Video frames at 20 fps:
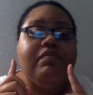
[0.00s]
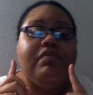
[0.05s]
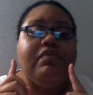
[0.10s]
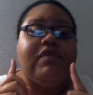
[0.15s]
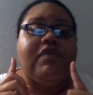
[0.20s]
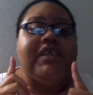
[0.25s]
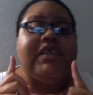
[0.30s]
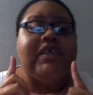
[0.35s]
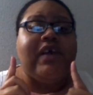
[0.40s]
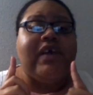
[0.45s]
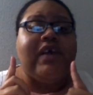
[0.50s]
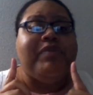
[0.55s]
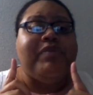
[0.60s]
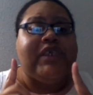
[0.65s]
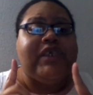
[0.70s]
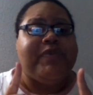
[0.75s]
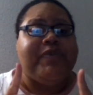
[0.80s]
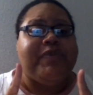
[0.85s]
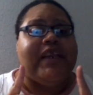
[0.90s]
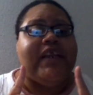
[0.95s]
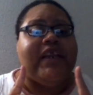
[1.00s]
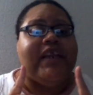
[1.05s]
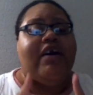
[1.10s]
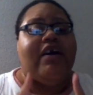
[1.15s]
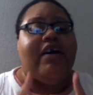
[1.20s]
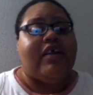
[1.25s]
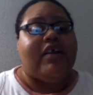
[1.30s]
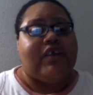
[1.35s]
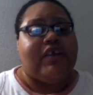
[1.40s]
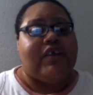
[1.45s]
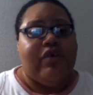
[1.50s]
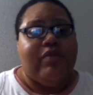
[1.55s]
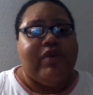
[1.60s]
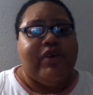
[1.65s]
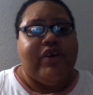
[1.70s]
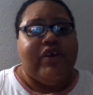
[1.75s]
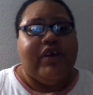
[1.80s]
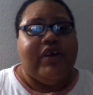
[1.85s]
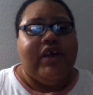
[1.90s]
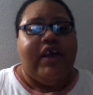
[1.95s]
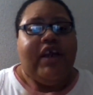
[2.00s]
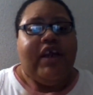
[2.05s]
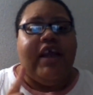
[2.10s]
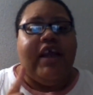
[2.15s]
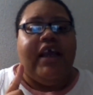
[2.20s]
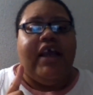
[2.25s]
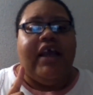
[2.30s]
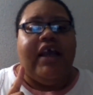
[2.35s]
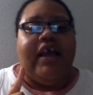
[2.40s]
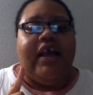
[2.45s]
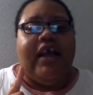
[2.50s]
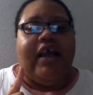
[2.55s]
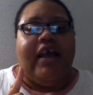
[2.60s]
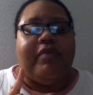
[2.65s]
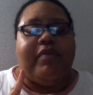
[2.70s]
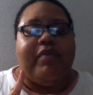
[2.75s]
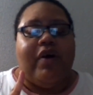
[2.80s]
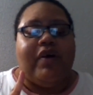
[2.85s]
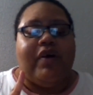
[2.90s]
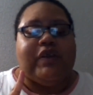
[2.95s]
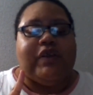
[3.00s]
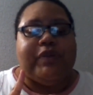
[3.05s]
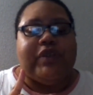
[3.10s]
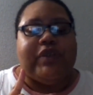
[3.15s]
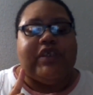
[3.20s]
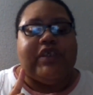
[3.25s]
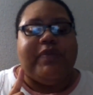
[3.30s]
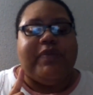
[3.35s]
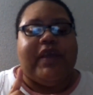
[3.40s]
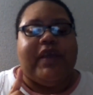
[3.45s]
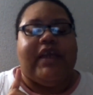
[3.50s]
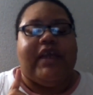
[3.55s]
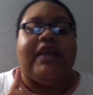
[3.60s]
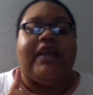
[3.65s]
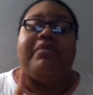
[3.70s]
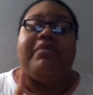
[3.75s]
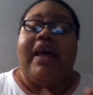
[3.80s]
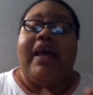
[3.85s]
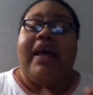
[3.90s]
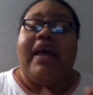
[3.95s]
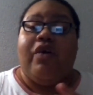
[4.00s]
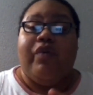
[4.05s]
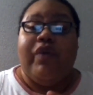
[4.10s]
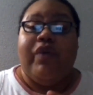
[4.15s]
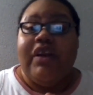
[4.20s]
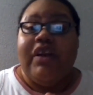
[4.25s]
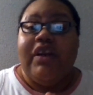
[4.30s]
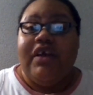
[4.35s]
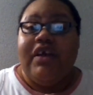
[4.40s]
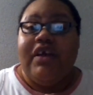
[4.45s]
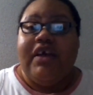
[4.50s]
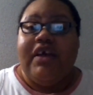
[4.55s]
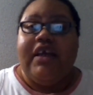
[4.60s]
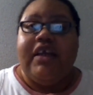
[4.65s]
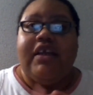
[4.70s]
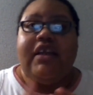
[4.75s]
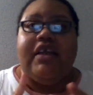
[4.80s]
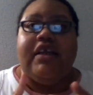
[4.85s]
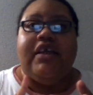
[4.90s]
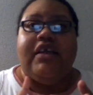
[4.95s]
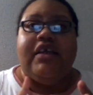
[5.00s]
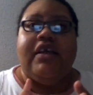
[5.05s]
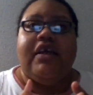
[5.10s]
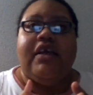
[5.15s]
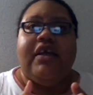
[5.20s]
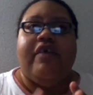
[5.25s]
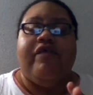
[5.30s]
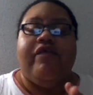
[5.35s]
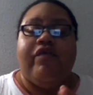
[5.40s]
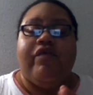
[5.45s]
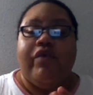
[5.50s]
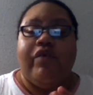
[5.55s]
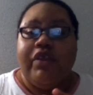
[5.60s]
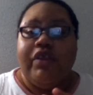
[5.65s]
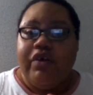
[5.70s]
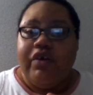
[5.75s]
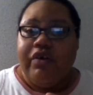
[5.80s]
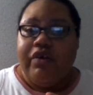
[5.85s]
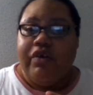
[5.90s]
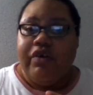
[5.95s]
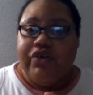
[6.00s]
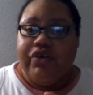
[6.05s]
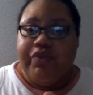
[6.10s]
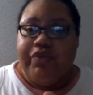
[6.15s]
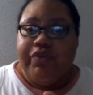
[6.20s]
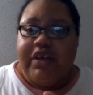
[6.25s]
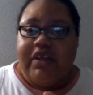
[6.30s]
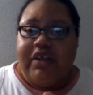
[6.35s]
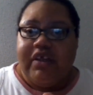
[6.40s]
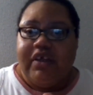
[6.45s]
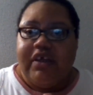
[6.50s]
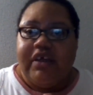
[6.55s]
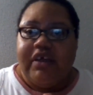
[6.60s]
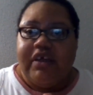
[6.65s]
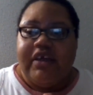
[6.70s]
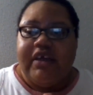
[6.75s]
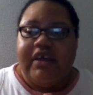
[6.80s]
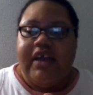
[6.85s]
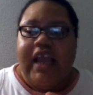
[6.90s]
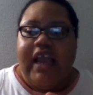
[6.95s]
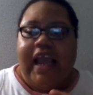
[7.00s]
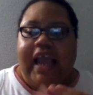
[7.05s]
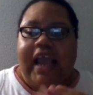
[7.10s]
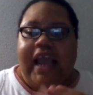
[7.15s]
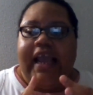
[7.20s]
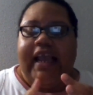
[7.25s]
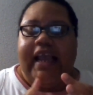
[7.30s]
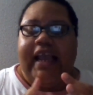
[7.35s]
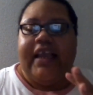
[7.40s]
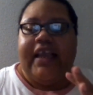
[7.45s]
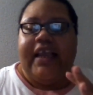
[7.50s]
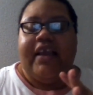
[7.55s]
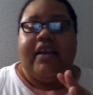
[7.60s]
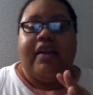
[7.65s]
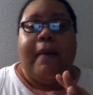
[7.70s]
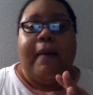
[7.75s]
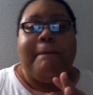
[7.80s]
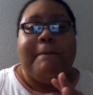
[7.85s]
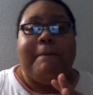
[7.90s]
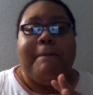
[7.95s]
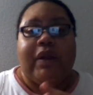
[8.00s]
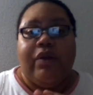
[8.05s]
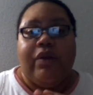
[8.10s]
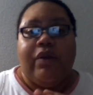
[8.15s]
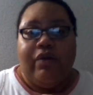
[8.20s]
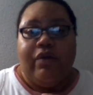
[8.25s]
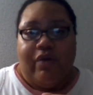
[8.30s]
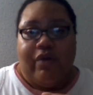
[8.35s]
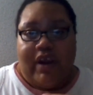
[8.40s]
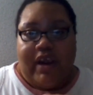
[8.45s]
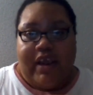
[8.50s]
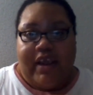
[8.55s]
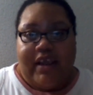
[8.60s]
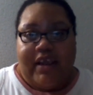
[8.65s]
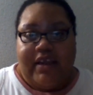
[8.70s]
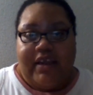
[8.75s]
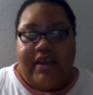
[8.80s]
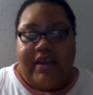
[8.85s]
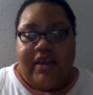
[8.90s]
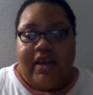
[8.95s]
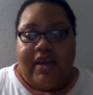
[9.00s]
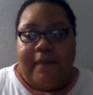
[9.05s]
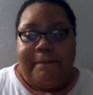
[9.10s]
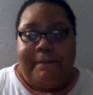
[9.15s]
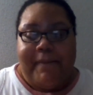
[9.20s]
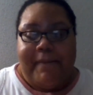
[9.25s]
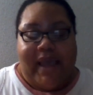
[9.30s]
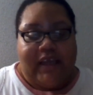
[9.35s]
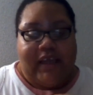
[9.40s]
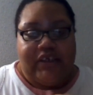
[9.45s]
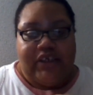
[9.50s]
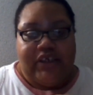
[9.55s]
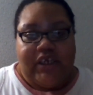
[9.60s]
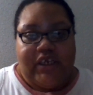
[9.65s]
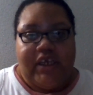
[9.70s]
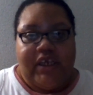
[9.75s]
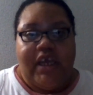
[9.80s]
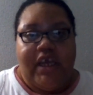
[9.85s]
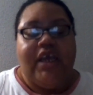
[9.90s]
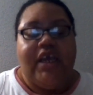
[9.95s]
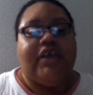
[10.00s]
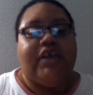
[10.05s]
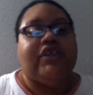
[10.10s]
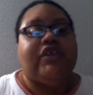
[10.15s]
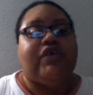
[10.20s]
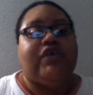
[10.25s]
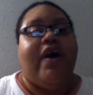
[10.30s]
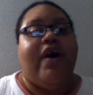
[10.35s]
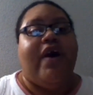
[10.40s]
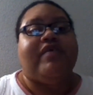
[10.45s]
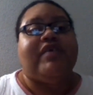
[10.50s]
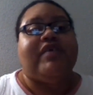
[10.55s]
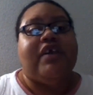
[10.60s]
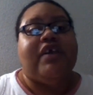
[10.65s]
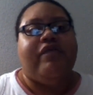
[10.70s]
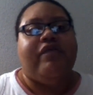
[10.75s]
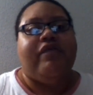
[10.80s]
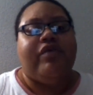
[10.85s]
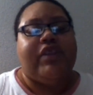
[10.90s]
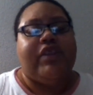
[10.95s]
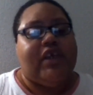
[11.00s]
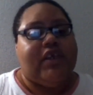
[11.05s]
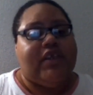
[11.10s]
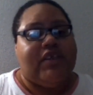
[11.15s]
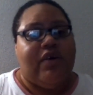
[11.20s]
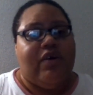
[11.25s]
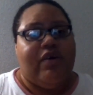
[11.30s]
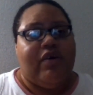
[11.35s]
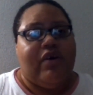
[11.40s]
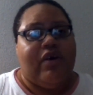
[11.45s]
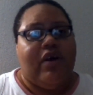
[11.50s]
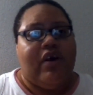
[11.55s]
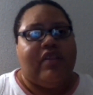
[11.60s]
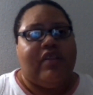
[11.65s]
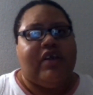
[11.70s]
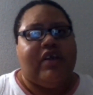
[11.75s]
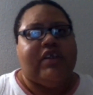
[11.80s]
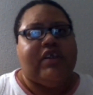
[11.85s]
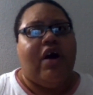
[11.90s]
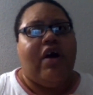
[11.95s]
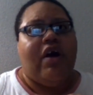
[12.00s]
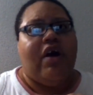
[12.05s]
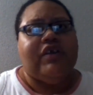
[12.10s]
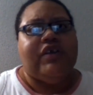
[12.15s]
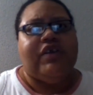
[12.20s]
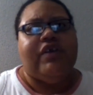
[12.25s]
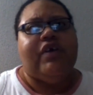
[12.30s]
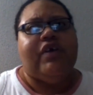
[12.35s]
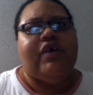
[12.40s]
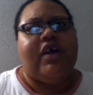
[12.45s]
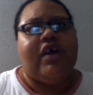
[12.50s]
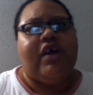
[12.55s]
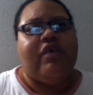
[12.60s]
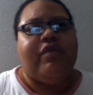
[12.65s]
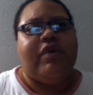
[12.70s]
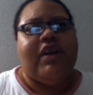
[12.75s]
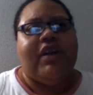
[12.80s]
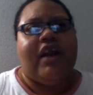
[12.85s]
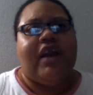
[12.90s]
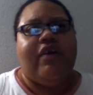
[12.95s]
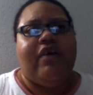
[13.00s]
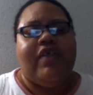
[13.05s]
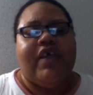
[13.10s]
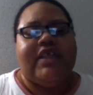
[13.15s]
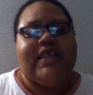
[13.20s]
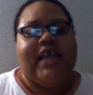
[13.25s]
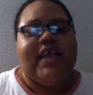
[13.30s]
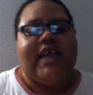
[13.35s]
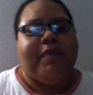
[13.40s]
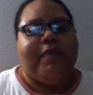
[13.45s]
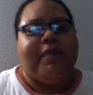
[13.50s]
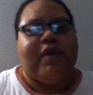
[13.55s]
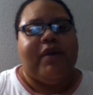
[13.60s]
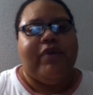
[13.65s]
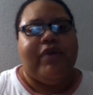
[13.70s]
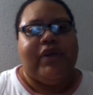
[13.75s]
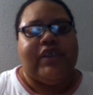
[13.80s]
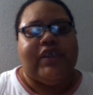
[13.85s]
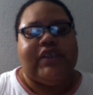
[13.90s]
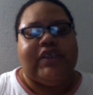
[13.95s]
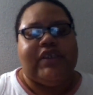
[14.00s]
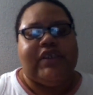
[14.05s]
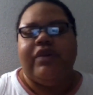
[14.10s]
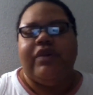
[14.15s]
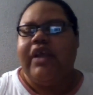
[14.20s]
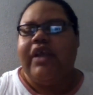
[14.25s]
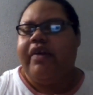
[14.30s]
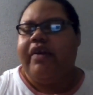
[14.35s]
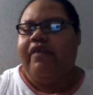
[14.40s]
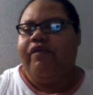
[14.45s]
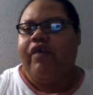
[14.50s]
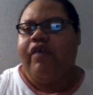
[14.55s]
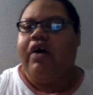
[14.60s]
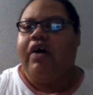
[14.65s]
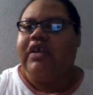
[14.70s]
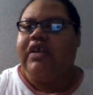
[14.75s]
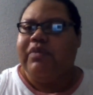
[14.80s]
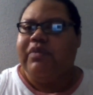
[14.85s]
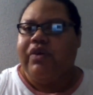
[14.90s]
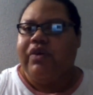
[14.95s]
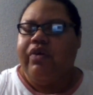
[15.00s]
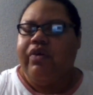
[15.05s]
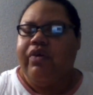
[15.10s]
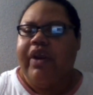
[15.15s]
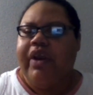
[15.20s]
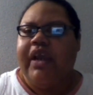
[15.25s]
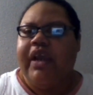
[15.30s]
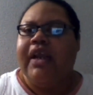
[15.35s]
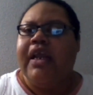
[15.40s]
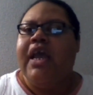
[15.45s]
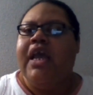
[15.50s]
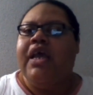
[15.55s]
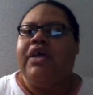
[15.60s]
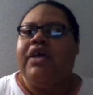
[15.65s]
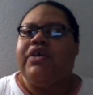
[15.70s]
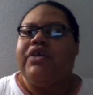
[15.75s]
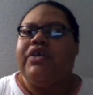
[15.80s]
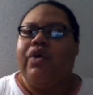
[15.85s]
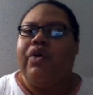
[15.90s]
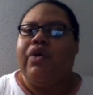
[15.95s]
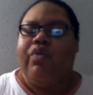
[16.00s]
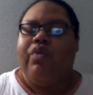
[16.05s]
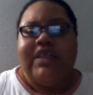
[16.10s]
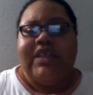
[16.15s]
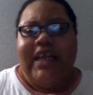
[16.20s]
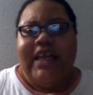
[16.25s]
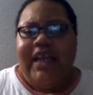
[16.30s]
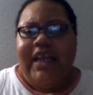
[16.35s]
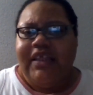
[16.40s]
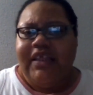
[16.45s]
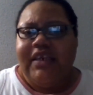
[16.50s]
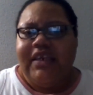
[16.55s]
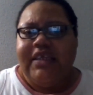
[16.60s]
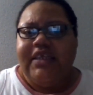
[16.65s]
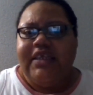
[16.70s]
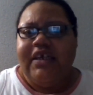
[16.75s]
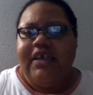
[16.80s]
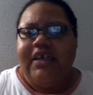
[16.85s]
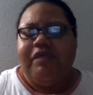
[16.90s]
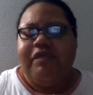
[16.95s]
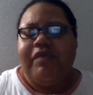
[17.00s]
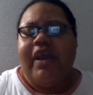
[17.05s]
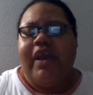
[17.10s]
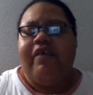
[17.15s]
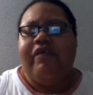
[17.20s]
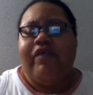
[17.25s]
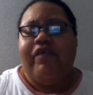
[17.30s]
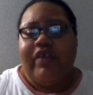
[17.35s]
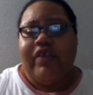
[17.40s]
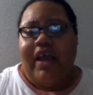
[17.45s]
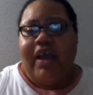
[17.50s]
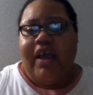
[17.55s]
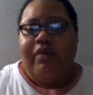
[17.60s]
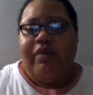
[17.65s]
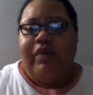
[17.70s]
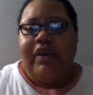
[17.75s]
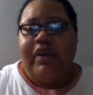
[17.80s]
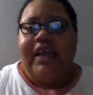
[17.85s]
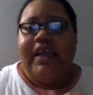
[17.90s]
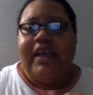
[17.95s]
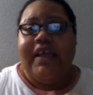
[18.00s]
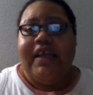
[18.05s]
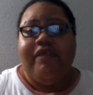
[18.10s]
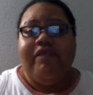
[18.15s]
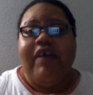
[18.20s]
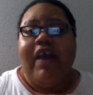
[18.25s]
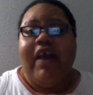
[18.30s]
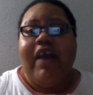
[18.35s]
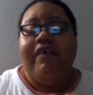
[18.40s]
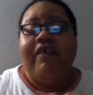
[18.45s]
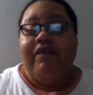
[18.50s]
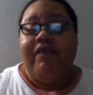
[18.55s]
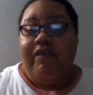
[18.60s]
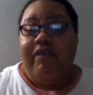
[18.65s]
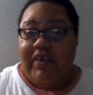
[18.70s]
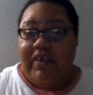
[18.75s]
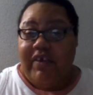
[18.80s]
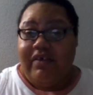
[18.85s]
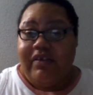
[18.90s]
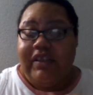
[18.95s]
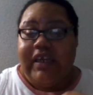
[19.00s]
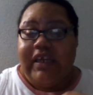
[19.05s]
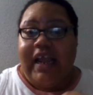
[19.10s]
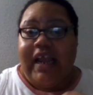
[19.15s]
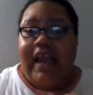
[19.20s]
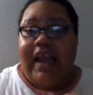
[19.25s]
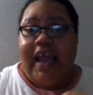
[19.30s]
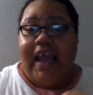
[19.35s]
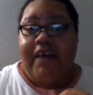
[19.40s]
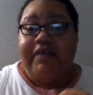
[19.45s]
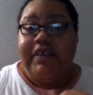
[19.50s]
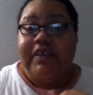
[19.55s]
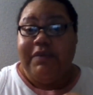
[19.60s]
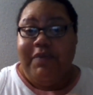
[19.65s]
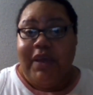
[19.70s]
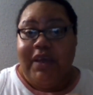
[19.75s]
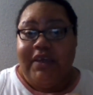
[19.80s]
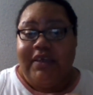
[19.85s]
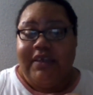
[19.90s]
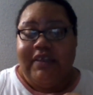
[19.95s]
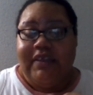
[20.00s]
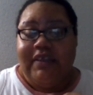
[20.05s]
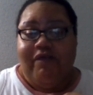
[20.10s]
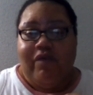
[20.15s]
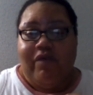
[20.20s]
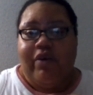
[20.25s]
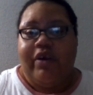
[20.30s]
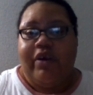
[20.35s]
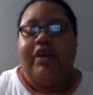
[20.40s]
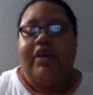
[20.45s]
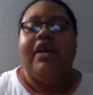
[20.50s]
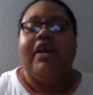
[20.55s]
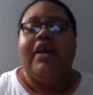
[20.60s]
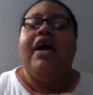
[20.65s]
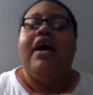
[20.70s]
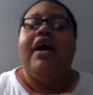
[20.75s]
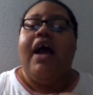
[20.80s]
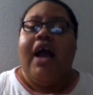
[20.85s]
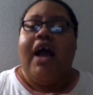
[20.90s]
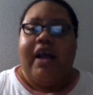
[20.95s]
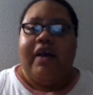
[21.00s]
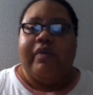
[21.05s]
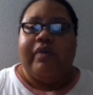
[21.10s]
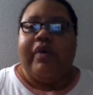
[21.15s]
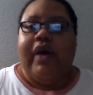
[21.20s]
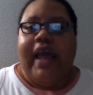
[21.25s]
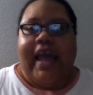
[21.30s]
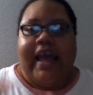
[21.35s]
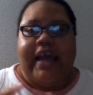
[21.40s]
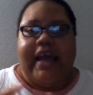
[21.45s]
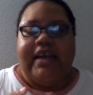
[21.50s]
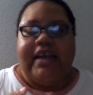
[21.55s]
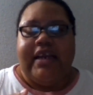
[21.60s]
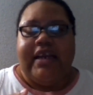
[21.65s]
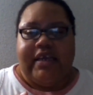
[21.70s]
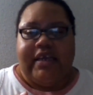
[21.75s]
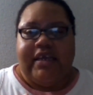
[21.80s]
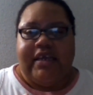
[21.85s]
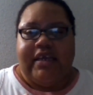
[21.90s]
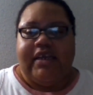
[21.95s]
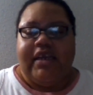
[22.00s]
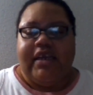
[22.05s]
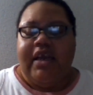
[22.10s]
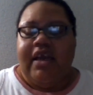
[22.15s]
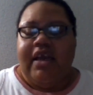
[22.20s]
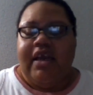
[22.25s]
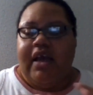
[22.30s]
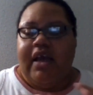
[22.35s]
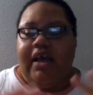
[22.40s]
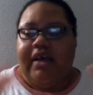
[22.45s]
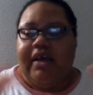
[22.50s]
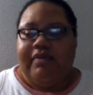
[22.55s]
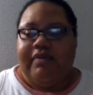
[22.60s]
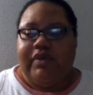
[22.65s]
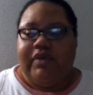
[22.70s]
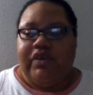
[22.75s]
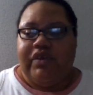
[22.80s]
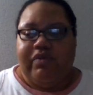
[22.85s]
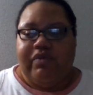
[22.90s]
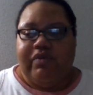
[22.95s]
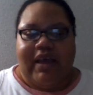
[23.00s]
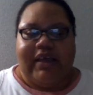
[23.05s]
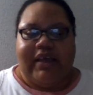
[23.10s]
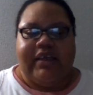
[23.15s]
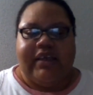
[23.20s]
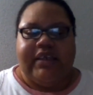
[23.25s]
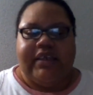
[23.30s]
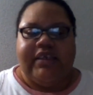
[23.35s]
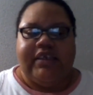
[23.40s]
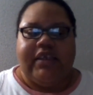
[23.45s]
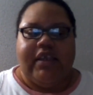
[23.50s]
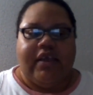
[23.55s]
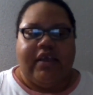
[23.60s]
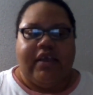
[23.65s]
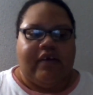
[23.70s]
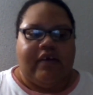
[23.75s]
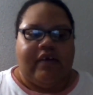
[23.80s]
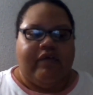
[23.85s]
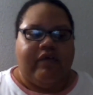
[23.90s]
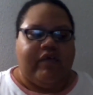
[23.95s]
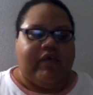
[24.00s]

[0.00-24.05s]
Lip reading: So I'm participating in Gothtober. I'm also participating in Black Alenathon, For the Culture Readathon, and Middle Grade Magic. So I have several things going on. There's also another one I know that's happening pretty soon that involves middle grade. So once I get the details from that, for that one, if I feel that I have space for it, I will add it in to my list of